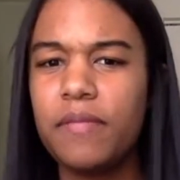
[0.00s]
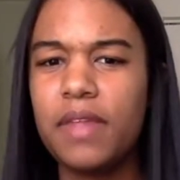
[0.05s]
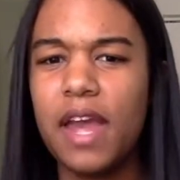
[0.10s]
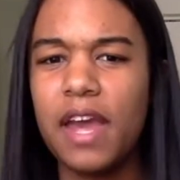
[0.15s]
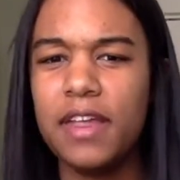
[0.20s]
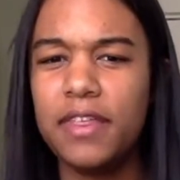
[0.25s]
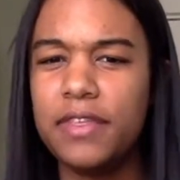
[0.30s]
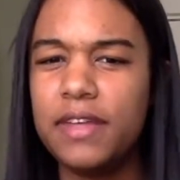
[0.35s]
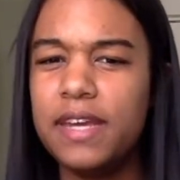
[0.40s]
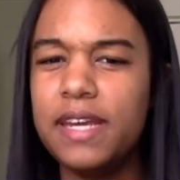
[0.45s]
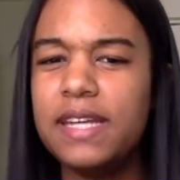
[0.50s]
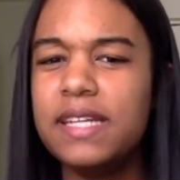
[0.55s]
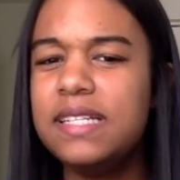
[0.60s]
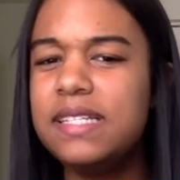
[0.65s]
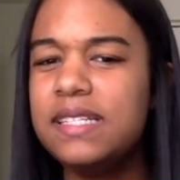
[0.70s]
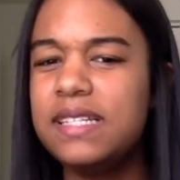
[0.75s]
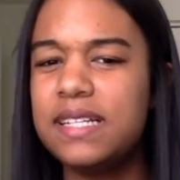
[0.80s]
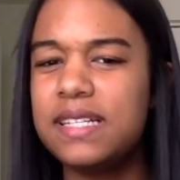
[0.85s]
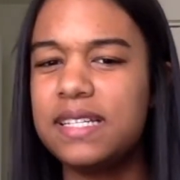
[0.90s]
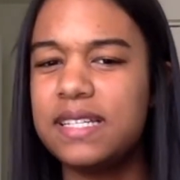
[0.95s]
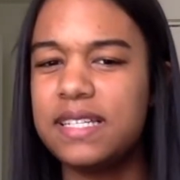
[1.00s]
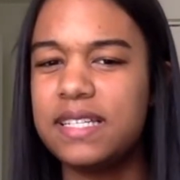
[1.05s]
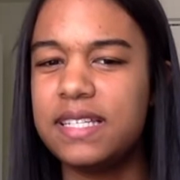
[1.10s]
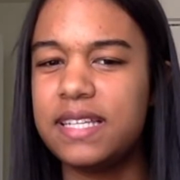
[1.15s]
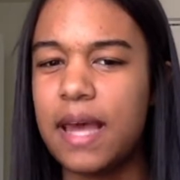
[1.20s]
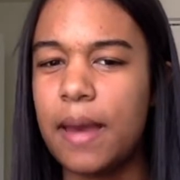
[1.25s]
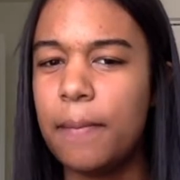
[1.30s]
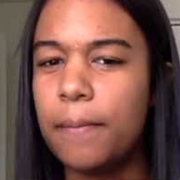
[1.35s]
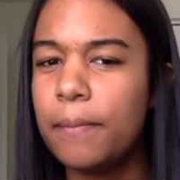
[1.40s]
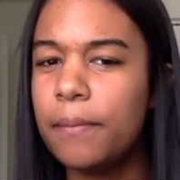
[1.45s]
I think in
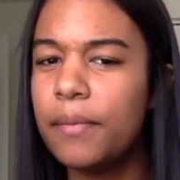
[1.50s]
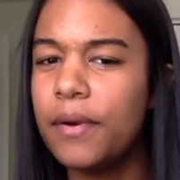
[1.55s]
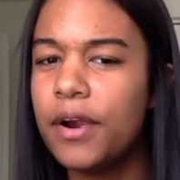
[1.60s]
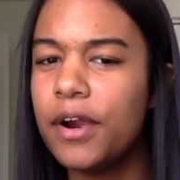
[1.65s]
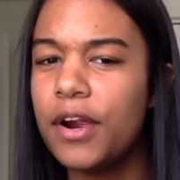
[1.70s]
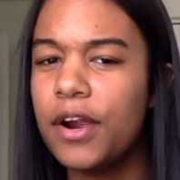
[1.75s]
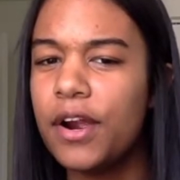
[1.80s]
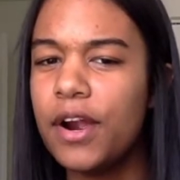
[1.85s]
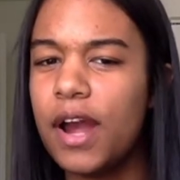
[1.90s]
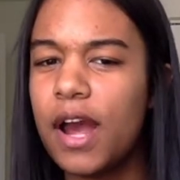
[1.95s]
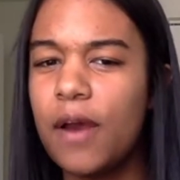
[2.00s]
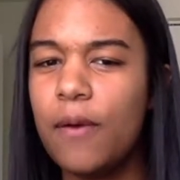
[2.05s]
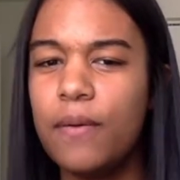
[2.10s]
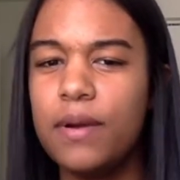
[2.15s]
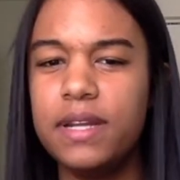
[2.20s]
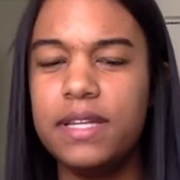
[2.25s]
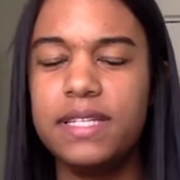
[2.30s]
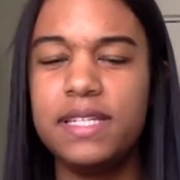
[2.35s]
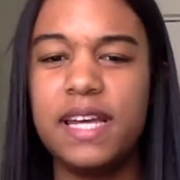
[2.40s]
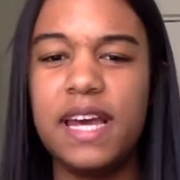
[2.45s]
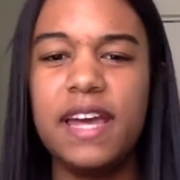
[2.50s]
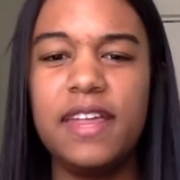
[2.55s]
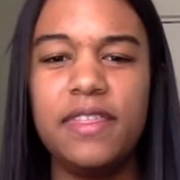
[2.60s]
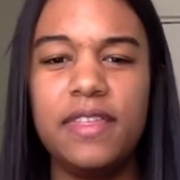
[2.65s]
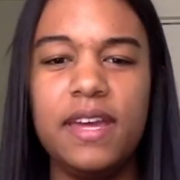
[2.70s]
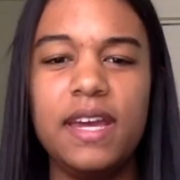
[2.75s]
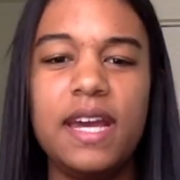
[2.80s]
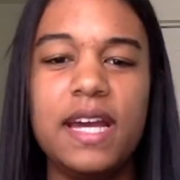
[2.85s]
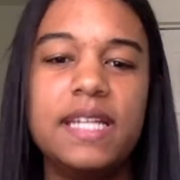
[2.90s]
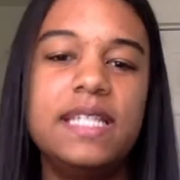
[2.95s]
December, I want to say, I
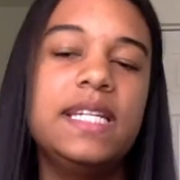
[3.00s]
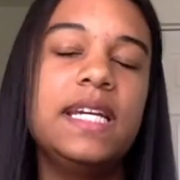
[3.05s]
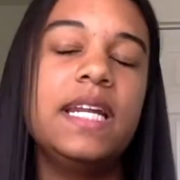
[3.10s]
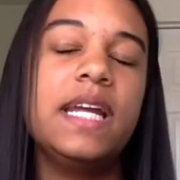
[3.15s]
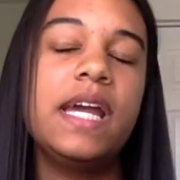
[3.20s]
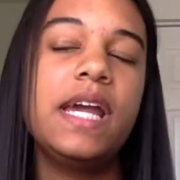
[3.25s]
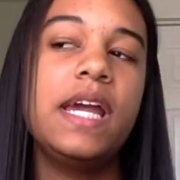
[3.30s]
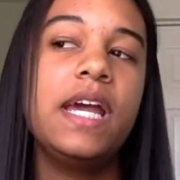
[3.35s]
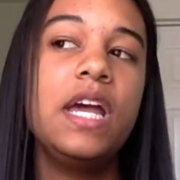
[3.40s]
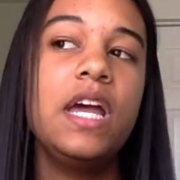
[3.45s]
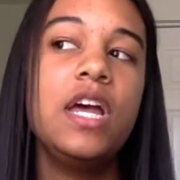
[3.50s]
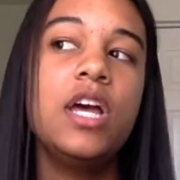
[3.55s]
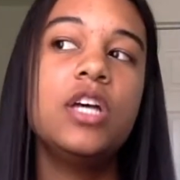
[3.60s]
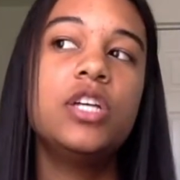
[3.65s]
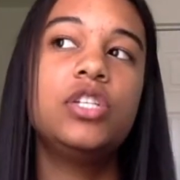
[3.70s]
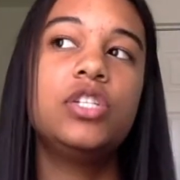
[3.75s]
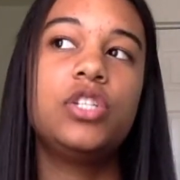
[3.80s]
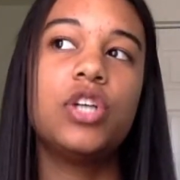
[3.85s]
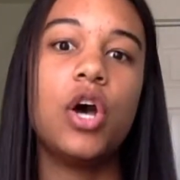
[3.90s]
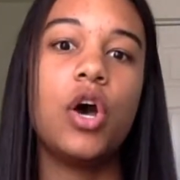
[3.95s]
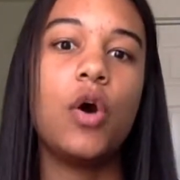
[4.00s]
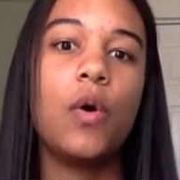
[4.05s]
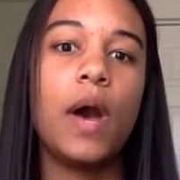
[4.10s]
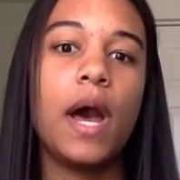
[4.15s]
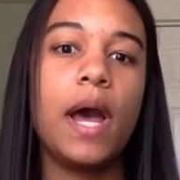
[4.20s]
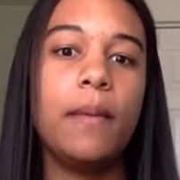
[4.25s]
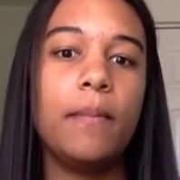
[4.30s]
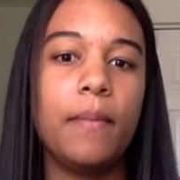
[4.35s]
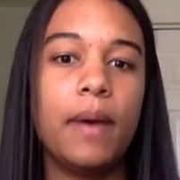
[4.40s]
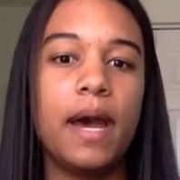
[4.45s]
think I did it. So
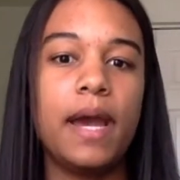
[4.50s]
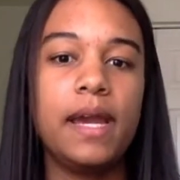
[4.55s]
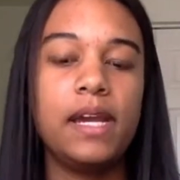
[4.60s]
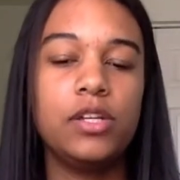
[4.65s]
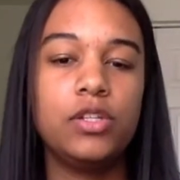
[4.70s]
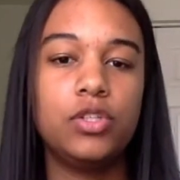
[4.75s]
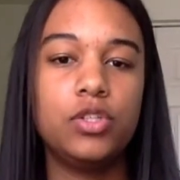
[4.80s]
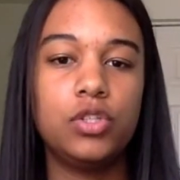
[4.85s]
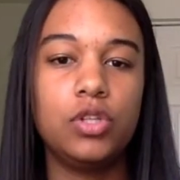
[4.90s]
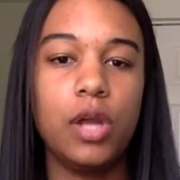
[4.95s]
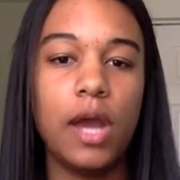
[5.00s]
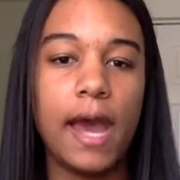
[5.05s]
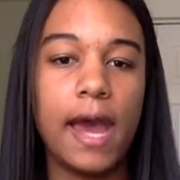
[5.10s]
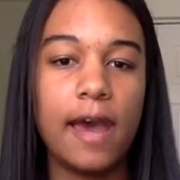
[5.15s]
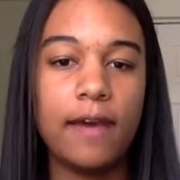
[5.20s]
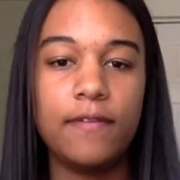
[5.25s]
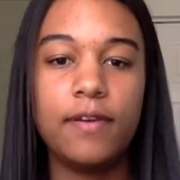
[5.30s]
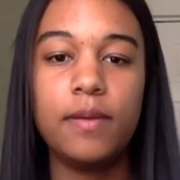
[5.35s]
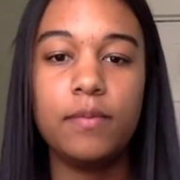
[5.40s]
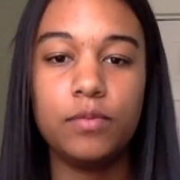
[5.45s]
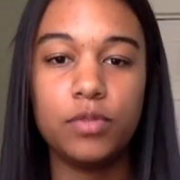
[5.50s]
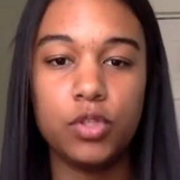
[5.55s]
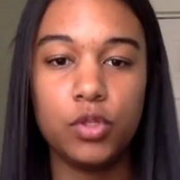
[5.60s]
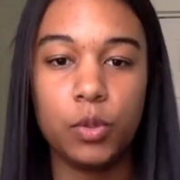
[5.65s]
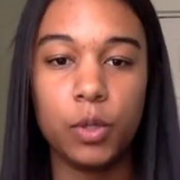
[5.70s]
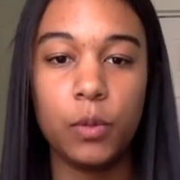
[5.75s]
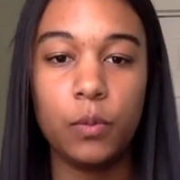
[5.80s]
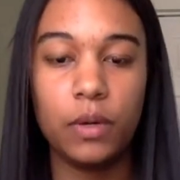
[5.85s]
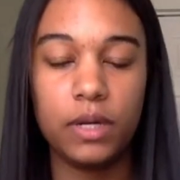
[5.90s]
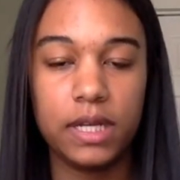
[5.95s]
I might have him
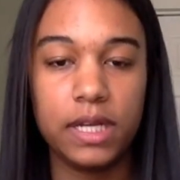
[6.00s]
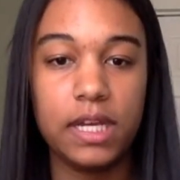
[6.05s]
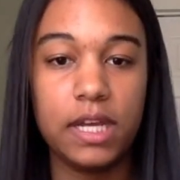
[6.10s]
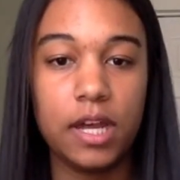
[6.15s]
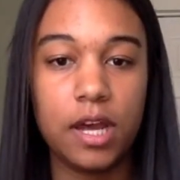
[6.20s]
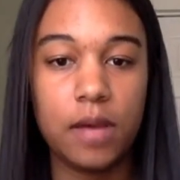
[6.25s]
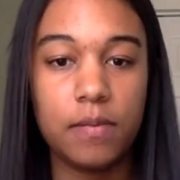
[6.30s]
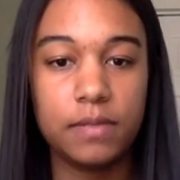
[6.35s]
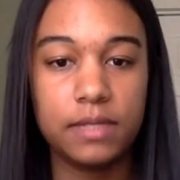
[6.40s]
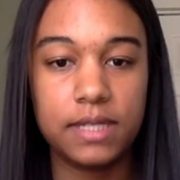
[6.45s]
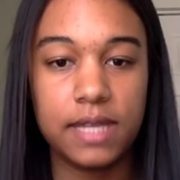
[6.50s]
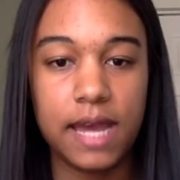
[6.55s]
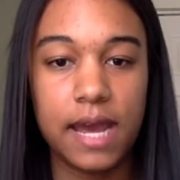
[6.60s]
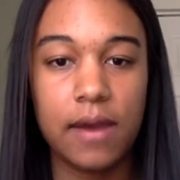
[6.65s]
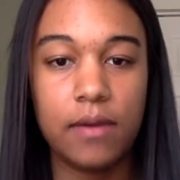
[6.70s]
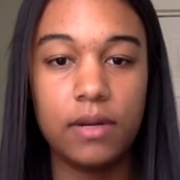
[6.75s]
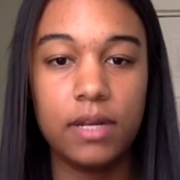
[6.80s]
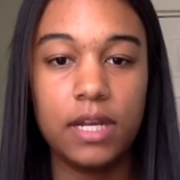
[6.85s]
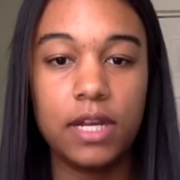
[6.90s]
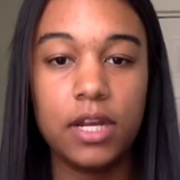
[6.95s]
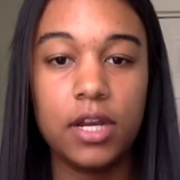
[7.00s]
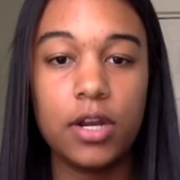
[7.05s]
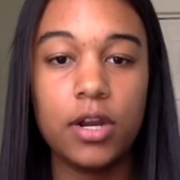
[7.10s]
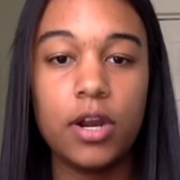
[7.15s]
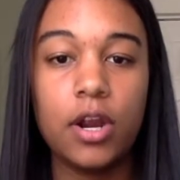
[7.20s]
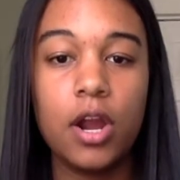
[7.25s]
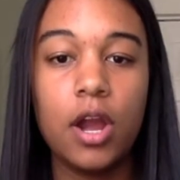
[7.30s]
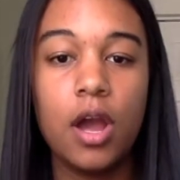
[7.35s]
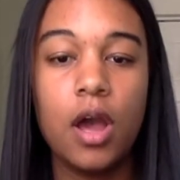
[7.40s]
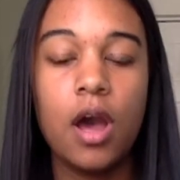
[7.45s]
do it when he comes down here.